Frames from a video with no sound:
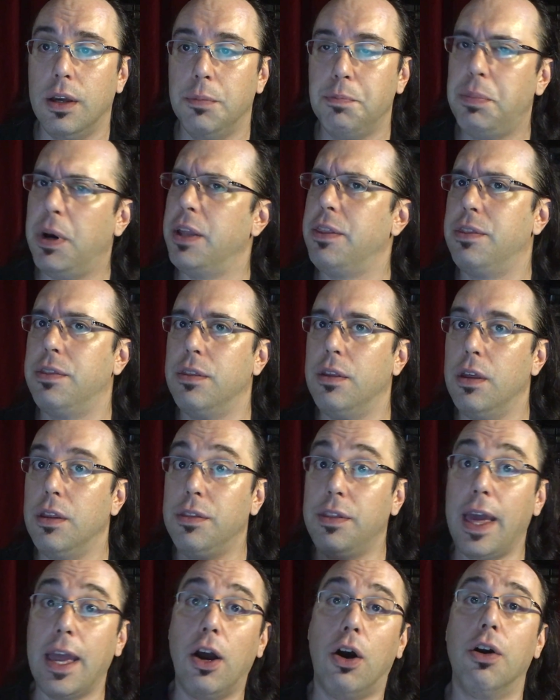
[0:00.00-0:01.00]
but
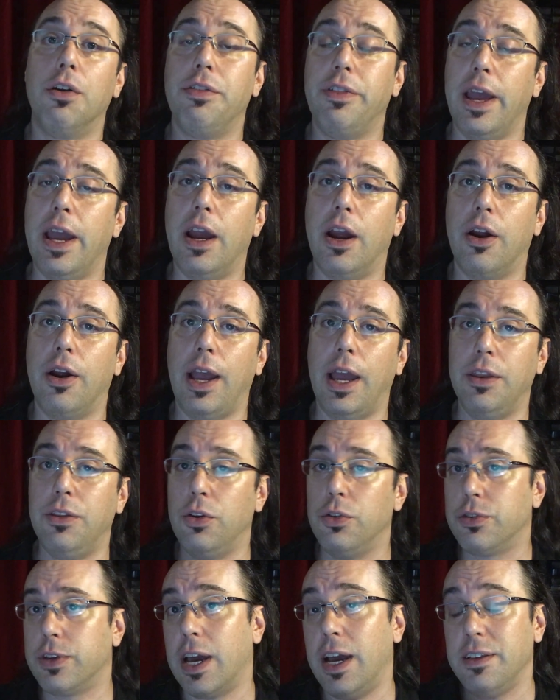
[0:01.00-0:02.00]
they are there, and
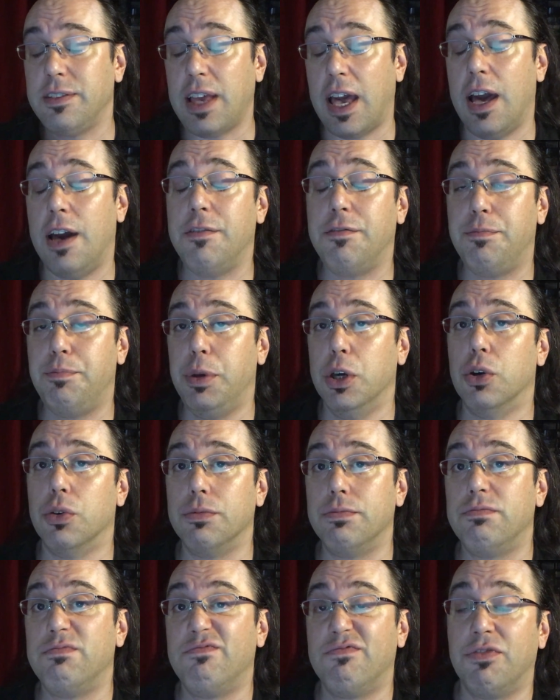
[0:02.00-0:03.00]
those guys have built
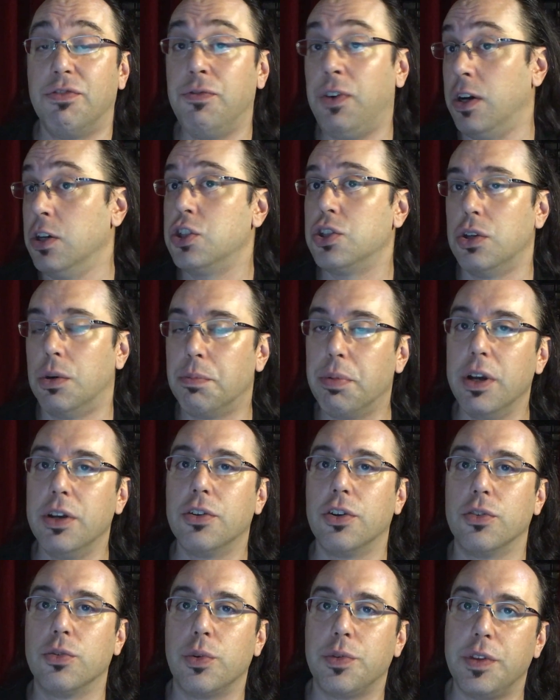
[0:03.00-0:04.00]
functional
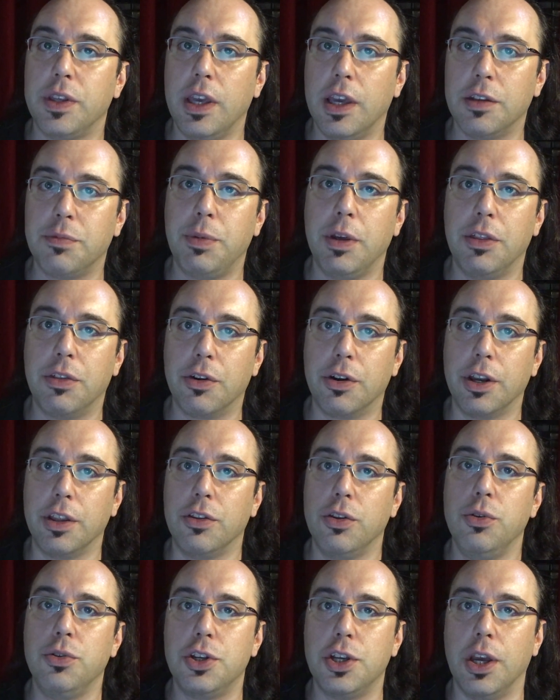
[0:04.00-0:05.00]
printers with
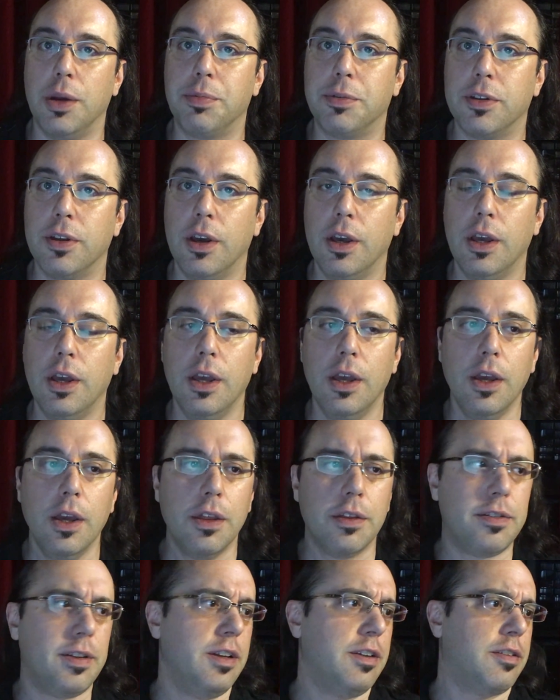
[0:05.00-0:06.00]
ESP32 chips.
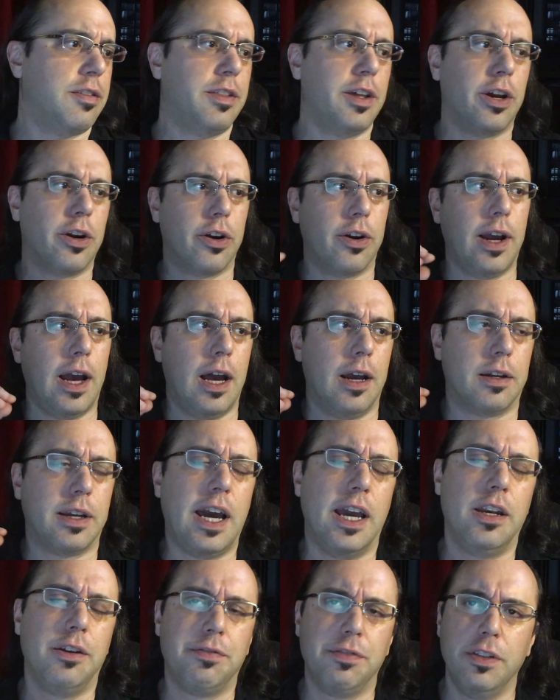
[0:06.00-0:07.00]
Since they're
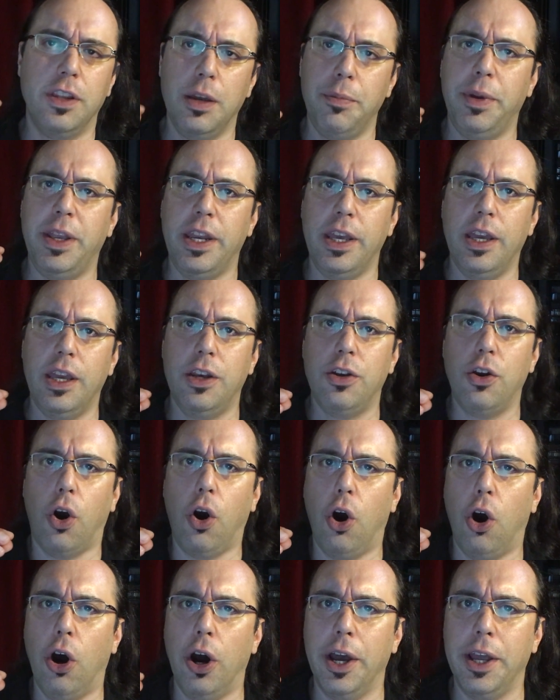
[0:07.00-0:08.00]
kind of limited
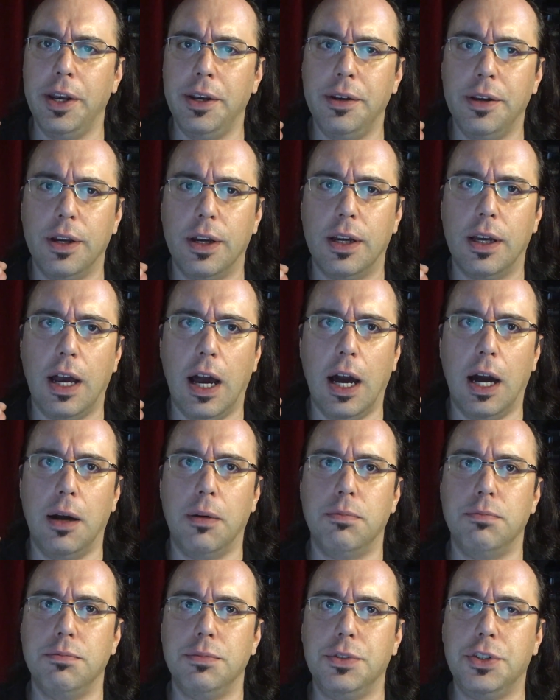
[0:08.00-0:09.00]
on
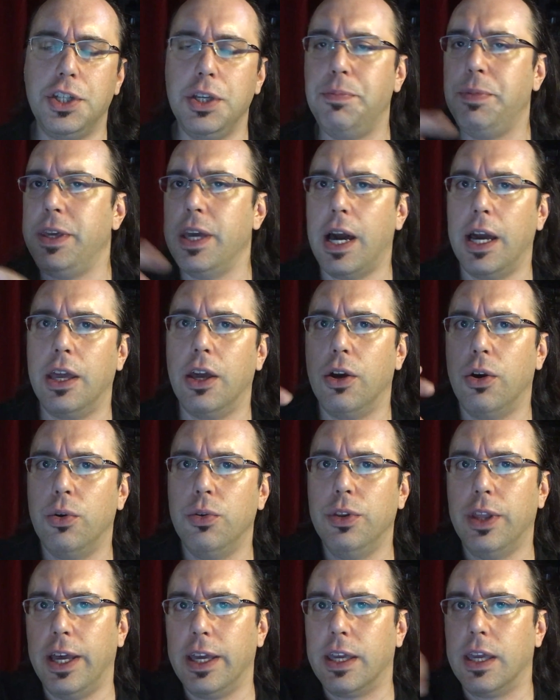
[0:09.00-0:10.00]

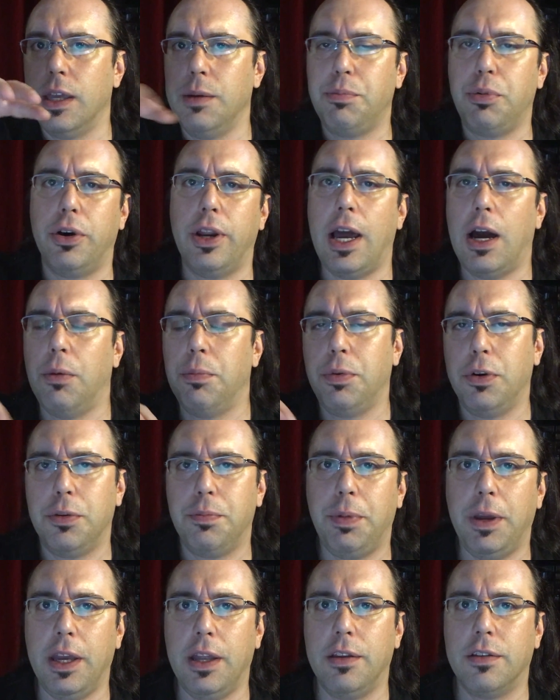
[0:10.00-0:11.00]
GPIO, like input-output
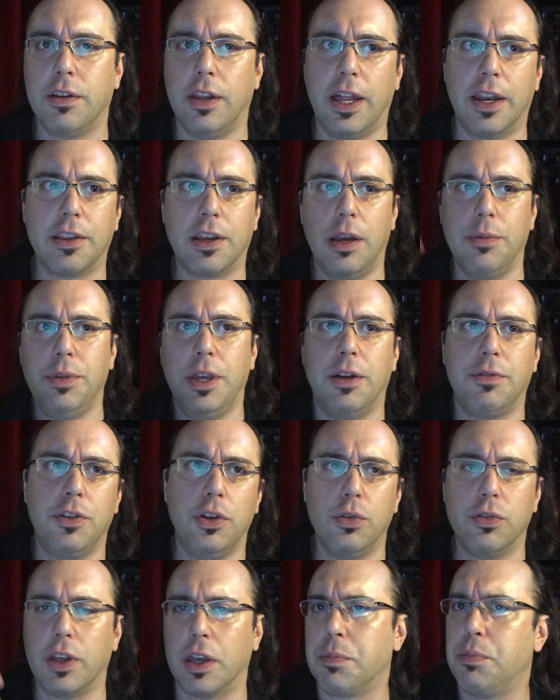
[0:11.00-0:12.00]
pins, a lot of times you have to
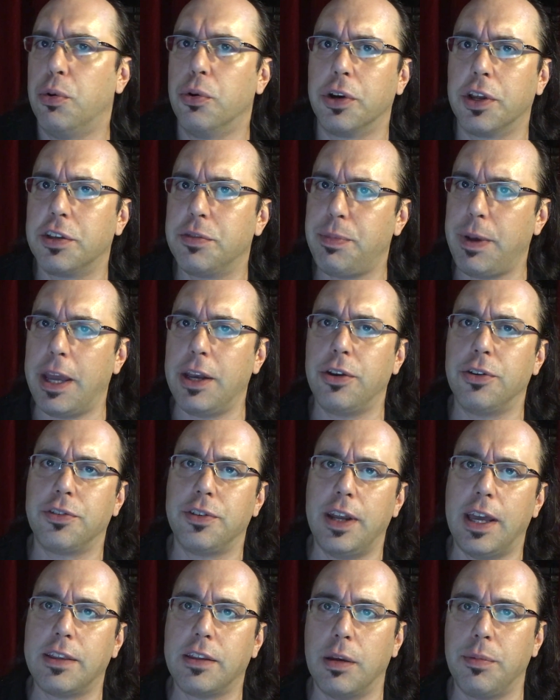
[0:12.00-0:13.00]
use like port expanders
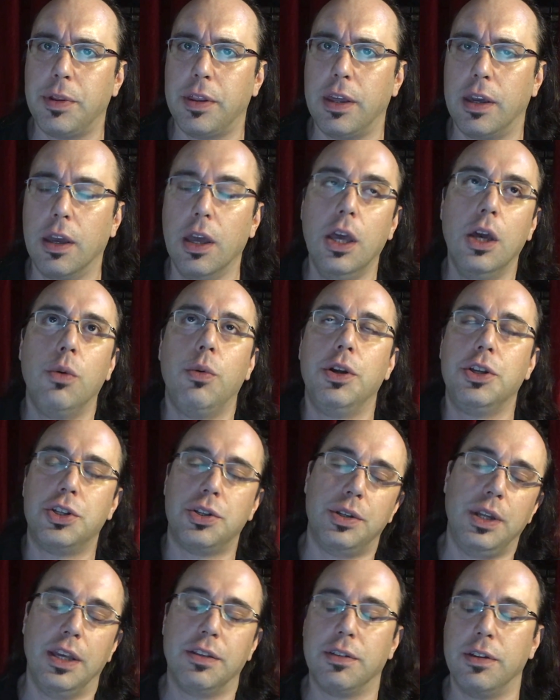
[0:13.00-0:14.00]
and that type of thing,
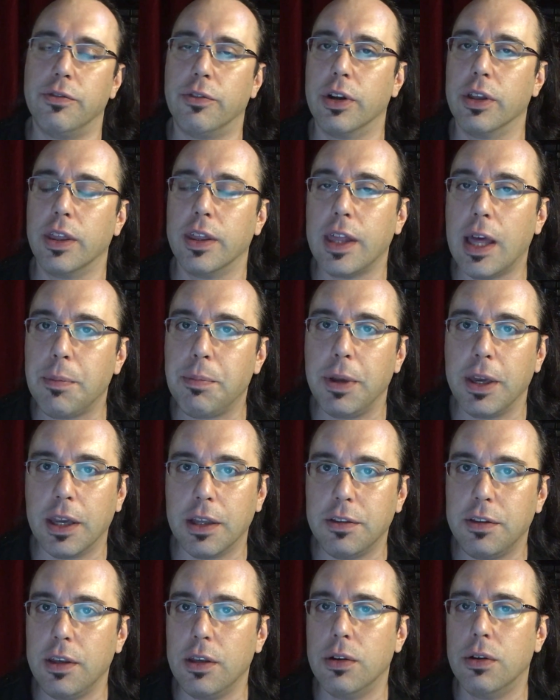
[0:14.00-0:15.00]
which isn't really that big a
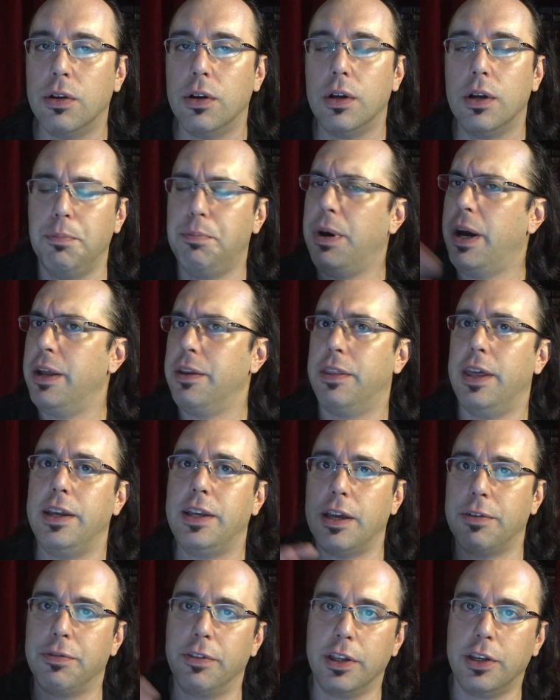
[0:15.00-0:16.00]
deal, but they
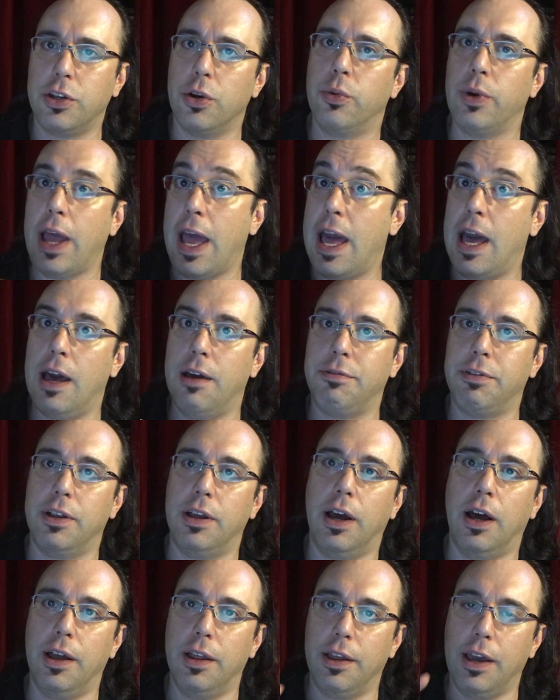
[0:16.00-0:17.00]
definitely don't have
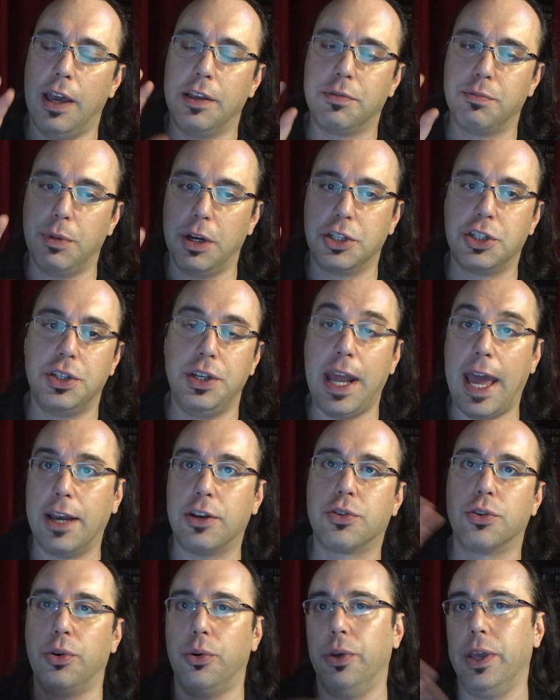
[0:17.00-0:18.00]
as much
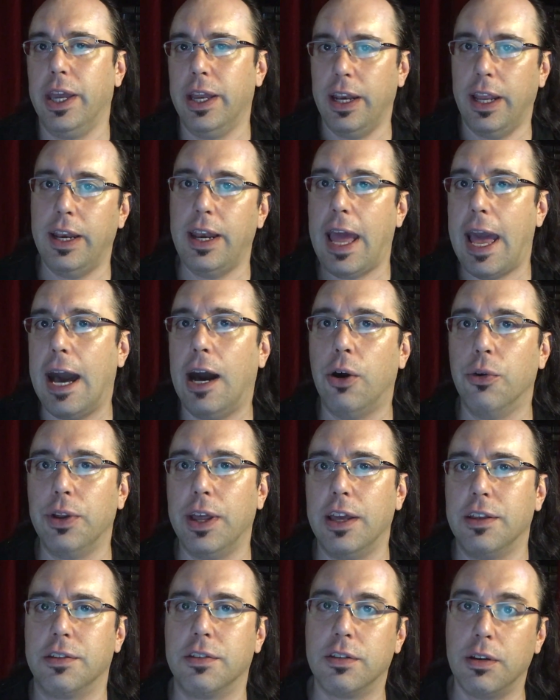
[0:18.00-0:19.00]
natural in and out
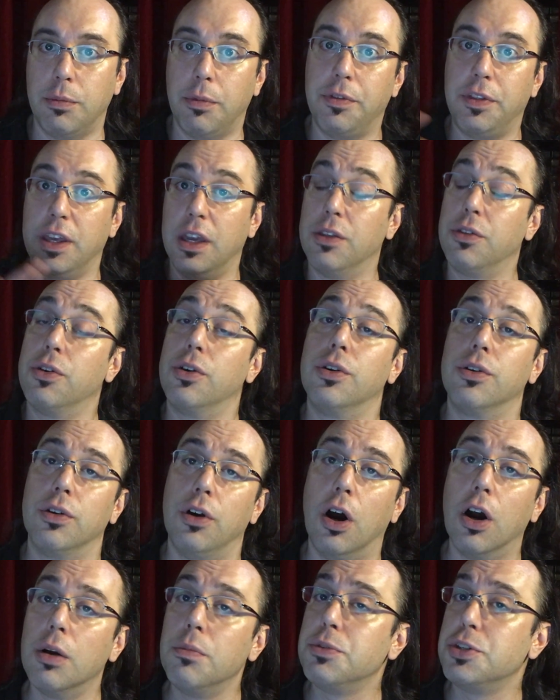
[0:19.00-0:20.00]
as some of the other
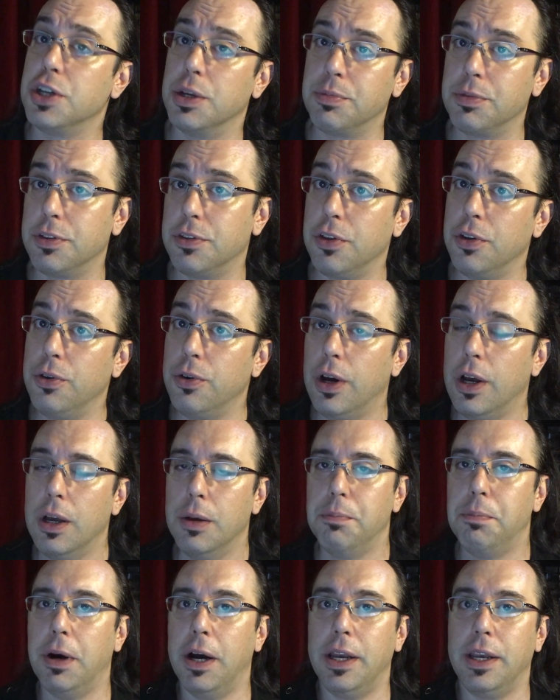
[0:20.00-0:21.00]
ARM chips do,
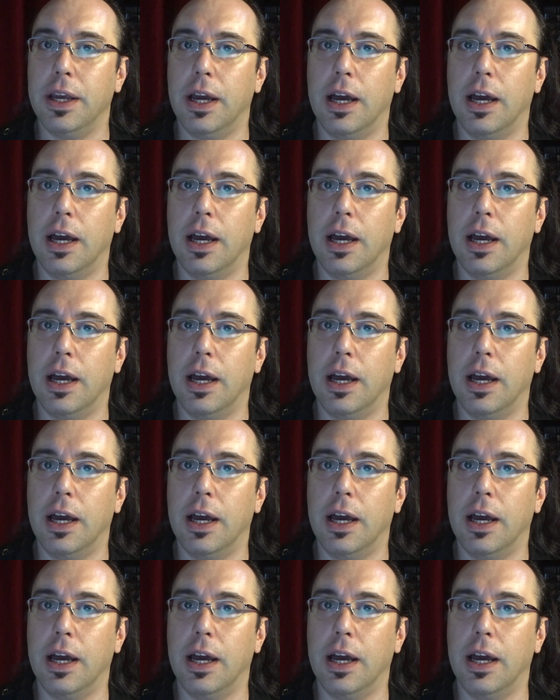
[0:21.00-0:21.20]
but